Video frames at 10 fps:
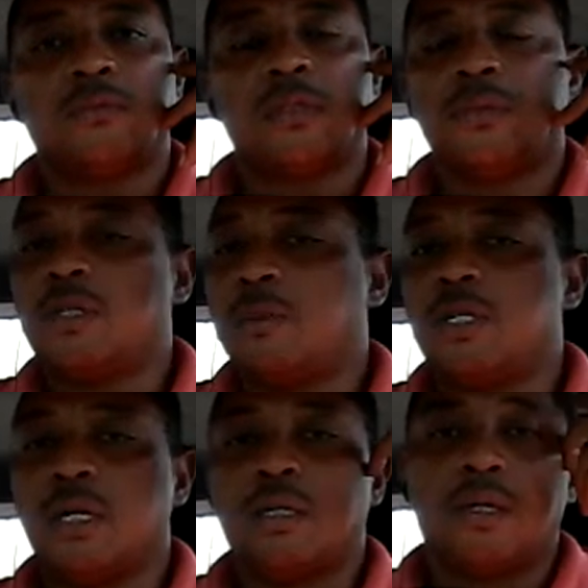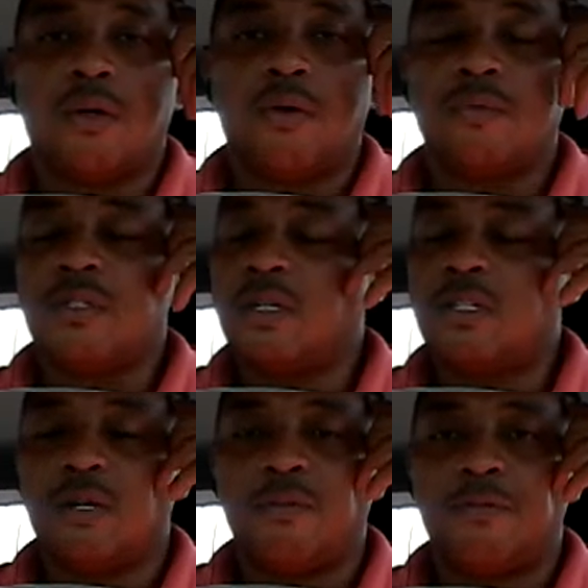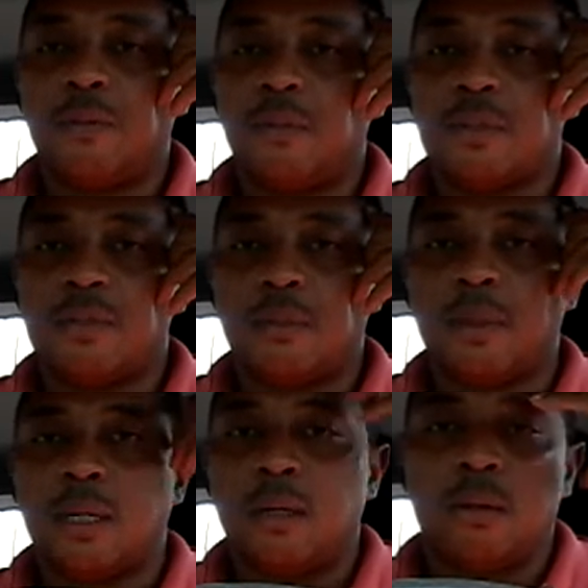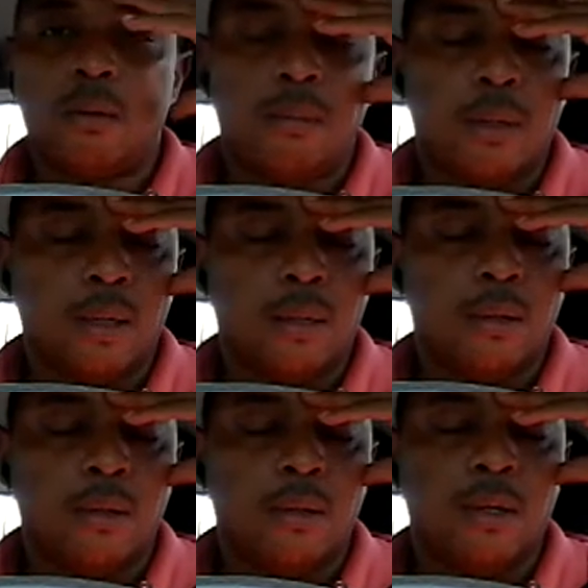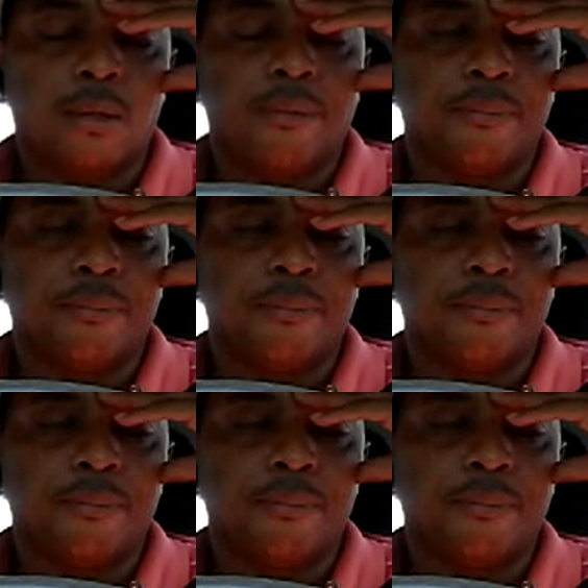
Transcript: that's subject to the conversation of fools. I'm like, oh my god.